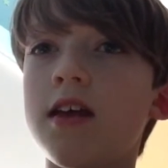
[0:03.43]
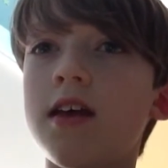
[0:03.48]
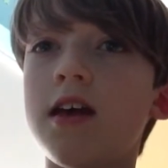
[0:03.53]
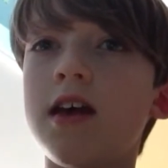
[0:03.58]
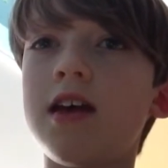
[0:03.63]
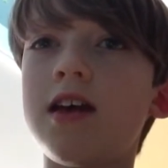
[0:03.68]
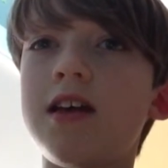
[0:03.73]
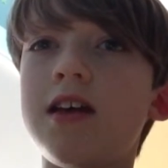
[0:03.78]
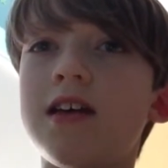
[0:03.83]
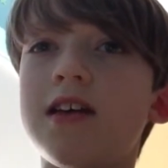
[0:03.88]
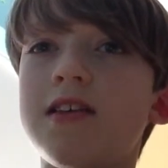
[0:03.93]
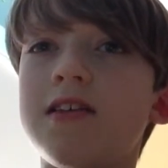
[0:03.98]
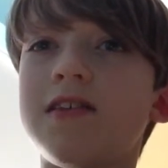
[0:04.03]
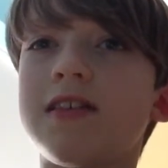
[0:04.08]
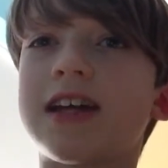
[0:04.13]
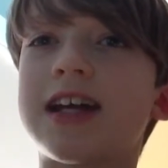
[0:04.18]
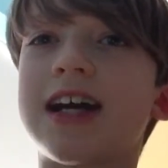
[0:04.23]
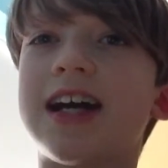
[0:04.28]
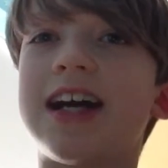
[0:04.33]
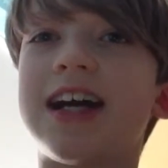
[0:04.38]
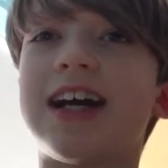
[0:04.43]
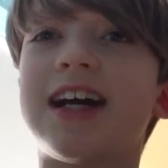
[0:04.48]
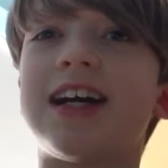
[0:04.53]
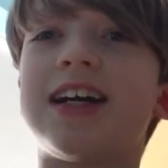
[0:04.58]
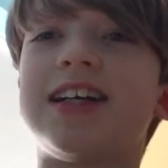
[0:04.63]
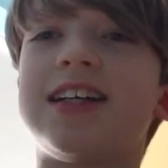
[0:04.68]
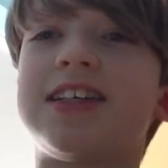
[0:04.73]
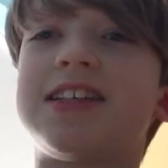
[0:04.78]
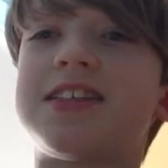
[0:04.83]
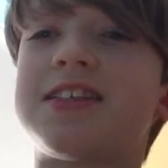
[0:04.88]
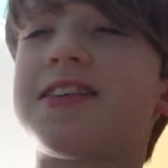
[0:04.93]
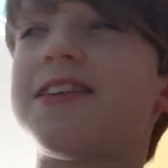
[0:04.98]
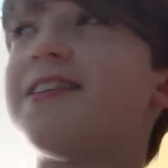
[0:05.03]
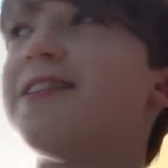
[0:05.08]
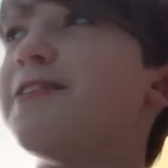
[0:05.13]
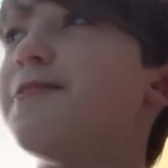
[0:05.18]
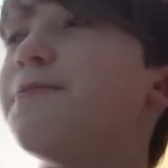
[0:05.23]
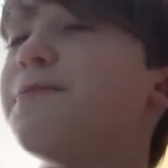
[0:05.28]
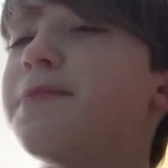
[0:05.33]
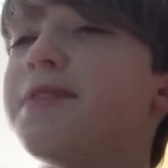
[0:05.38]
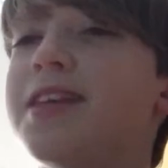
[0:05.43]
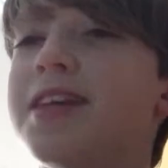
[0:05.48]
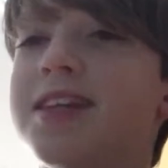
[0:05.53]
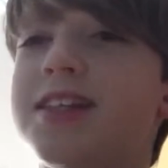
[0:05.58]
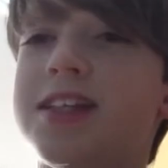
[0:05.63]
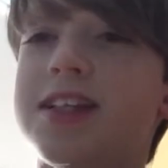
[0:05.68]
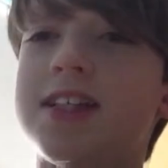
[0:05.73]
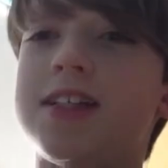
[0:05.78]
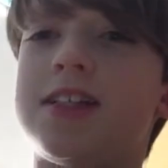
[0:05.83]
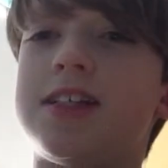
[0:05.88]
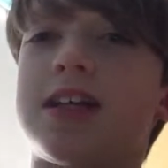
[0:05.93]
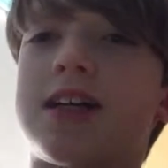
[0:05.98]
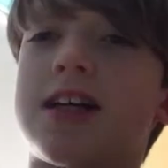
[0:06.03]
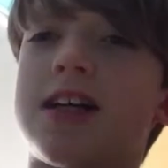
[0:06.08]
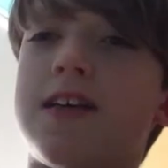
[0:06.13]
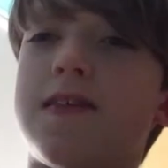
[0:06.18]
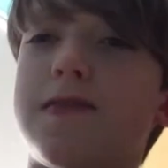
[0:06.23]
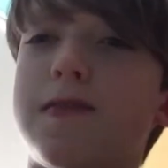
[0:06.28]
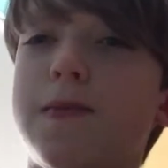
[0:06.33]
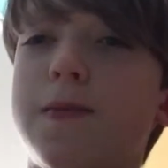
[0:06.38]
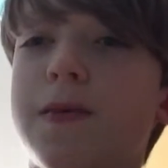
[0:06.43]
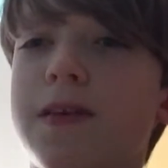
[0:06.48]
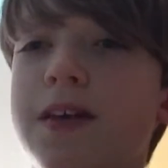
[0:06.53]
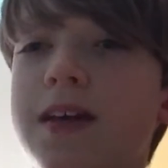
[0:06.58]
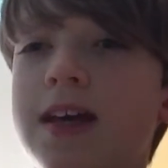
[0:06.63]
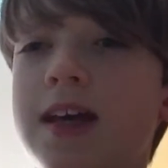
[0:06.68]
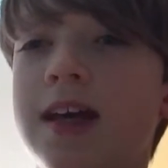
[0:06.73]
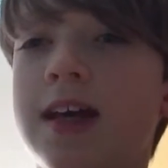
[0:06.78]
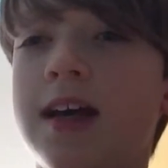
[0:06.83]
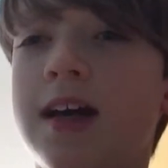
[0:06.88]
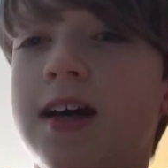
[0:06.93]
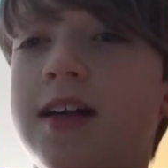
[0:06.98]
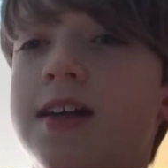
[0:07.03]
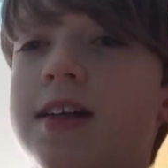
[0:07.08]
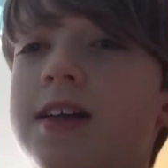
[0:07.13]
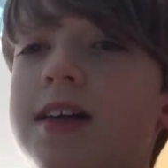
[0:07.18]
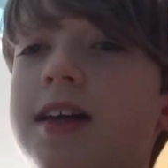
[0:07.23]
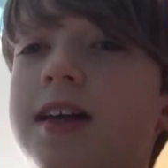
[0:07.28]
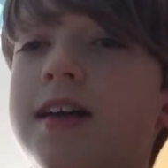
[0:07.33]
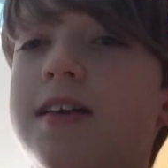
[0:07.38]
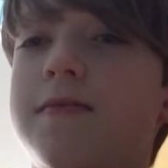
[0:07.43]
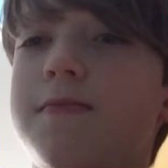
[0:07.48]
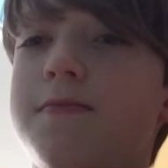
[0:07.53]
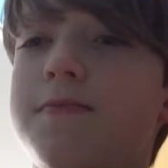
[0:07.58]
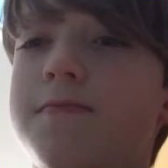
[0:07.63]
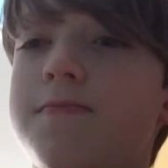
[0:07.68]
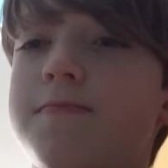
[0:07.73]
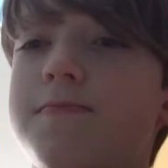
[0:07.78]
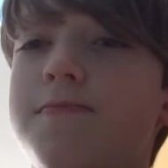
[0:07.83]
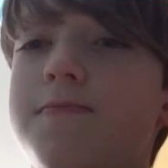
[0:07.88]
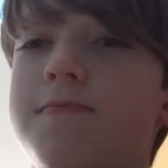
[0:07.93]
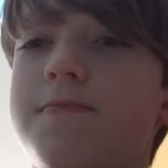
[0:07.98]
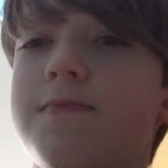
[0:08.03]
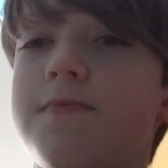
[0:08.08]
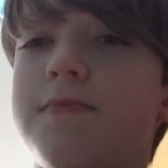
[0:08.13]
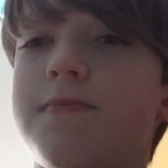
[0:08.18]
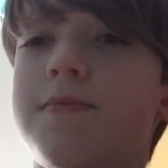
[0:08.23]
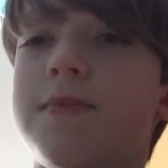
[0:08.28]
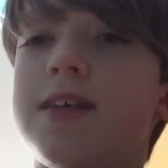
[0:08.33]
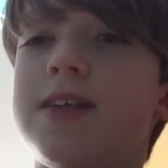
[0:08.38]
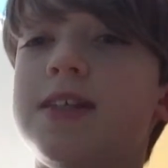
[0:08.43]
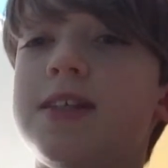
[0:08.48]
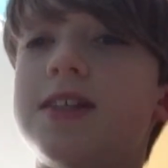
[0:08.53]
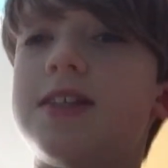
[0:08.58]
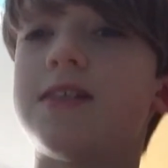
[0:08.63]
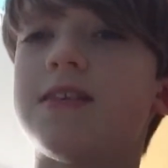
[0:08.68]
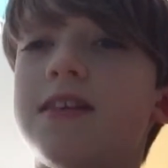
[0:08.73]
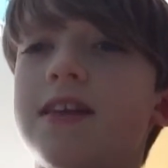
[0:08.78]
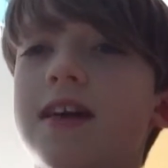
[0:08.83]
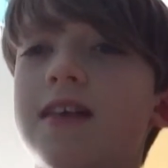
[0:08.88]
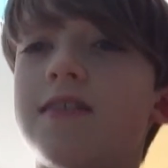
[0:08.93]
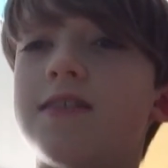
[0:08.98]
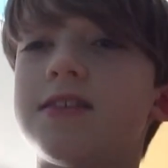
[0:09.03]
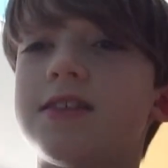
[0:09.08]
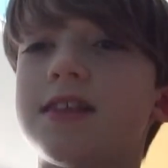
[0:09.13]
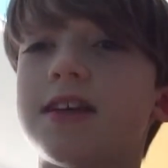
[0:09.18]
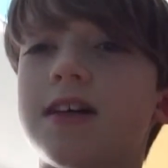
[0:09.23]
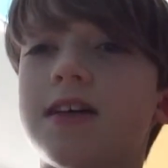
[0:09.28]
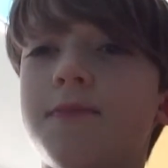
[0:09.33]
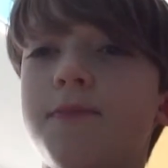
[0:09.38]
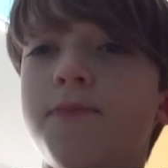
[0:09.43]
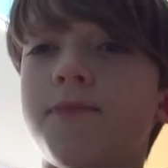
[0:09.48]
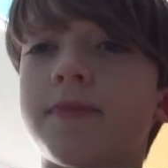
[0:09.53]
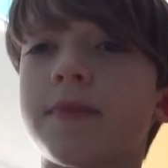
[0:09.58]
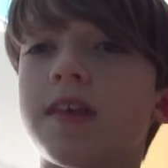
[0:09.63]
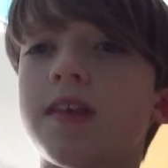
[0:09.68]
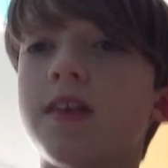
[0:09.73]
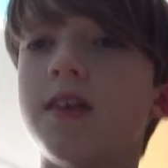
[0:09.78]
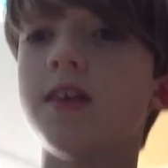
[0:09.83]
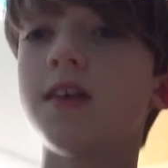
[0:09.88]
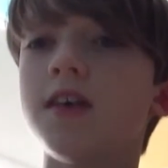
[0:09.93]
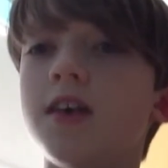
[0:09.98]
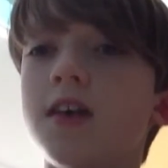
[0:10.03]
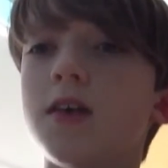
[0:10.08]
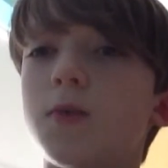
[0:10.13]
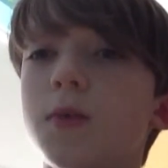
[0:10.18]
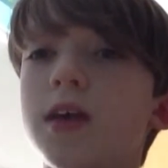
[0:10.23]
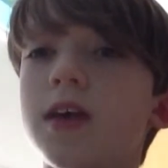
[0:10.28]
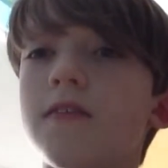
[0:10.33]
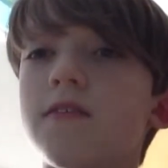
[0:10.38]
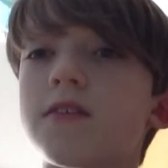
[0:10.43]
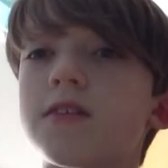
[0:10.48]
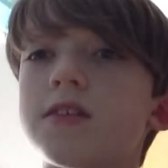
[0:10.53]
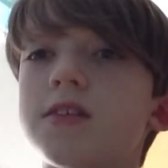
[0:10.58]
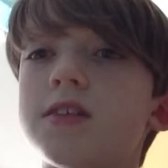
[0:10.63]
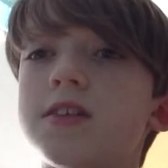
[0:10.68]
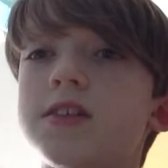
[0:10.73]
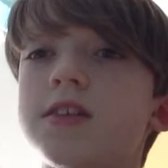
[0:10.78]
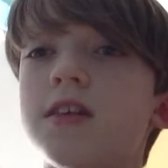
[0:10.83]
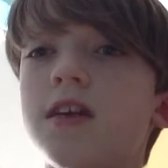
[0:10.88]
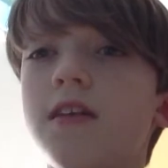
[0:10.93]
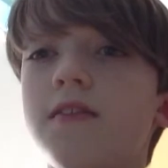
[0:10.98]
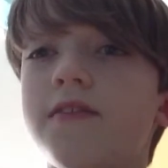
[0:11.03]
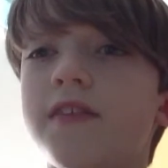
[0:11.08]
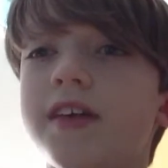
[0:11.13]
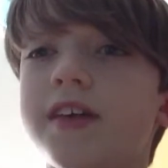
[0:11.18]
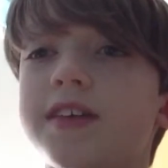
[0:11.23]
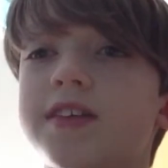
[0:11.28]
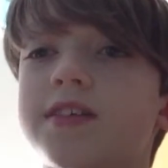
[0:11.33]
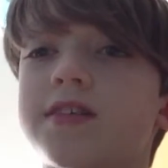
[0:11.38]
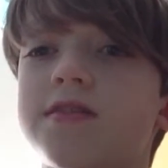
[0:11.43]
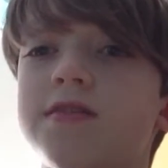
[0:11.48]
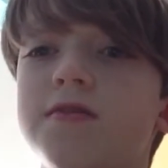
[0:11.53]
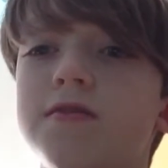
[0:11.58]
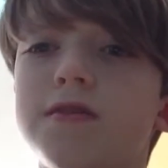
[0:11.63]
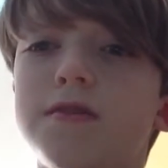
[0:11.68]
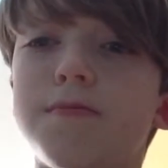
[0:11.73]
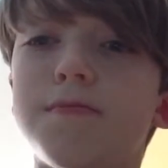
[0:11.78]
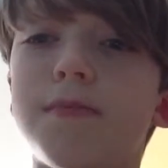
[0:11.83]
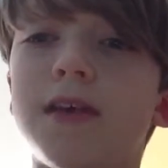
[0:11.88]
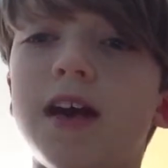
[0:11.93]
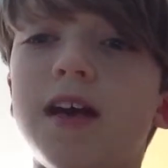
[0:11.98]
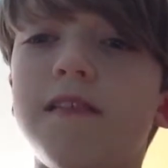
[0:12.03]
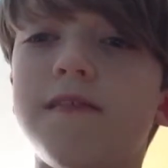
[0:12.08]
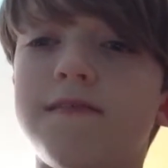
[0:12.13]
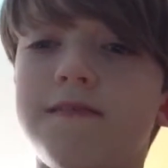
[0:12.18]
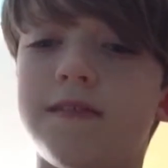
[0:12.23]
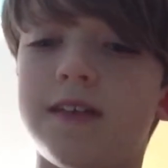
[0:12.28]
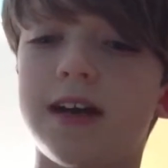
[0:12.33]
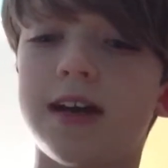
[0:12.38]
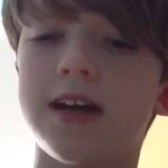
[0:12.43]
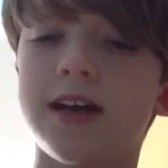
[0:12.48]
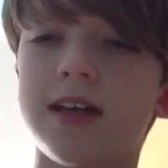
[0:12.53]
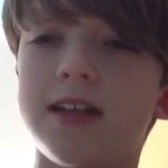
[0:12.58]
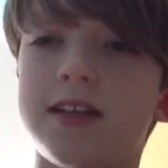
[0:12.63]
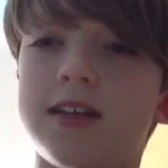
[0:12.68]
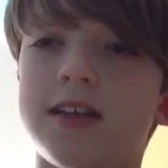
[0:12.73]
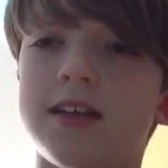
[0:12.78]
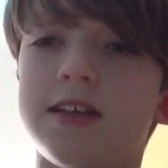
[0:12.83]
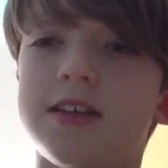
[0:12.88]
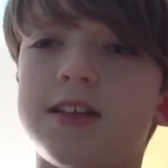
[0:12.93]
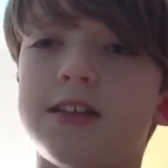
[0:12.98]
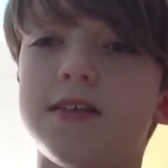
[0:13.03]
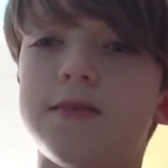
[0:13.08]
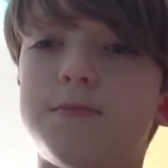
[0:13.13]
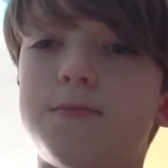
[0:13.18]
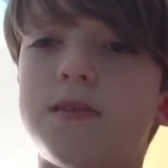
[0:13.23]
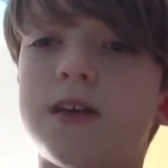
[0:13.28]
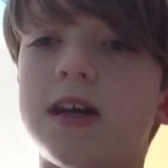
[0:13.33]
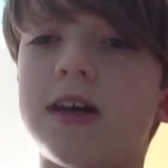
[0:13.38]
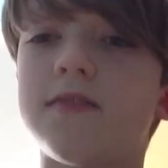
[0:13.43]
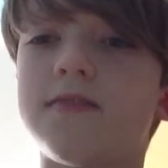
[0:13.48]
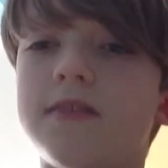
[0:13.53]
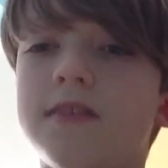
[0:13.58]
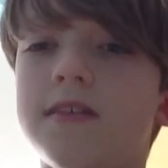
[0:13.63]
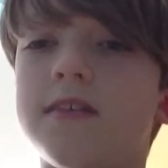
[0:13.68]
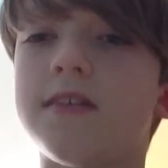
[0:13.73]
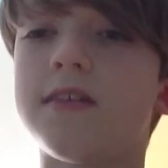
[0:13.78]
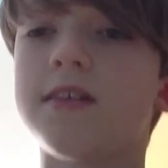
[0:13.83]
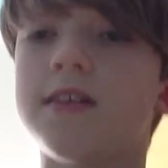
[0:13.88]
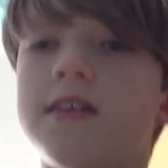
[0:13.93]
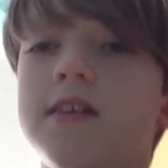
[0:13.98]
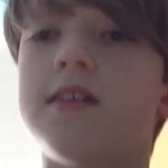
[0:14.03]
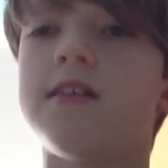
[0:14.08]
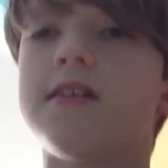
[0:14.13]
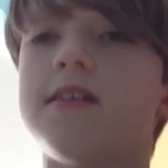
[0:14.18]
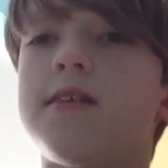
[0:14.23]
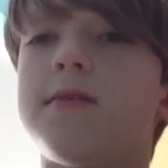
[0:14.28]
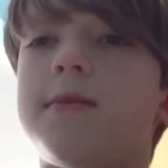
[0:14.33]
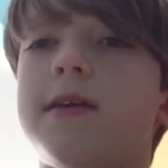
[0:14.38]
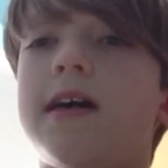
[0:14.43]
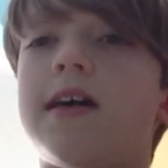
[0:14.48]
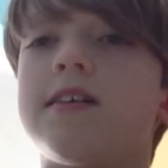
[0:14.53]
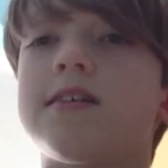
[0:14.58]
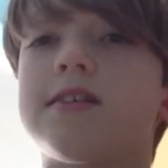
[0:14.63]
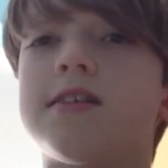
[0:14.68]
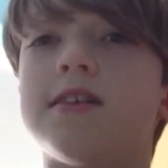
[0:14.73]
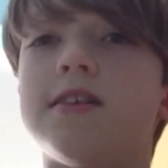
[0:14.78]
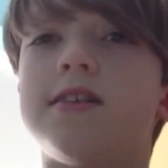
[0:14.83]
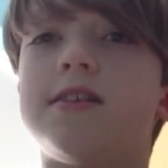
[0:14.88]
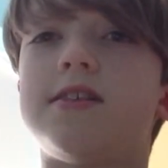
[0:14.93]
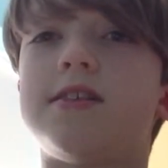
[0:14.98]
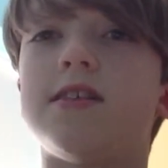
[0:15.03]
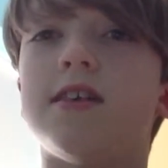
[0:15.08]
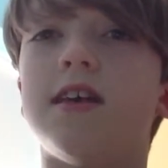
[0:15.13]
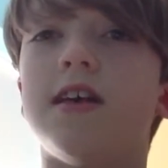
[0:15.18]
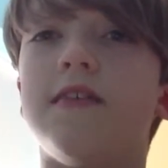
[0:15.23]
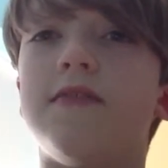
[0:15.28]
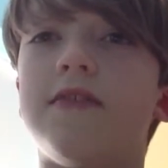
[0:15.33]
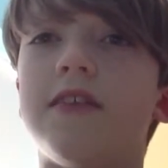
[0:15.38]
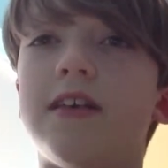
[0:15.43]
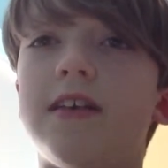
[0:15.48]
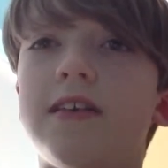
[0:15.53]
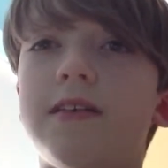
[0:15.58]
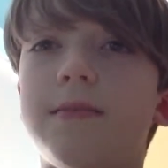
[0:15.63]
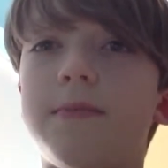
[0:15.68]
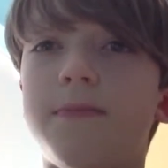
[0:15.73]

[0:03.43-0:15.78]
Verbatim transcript: Hello guys, um, this is Jack and Alfie One here, and I am pleased to announce that we have got a service called MineFlight, and it's a private viruses server.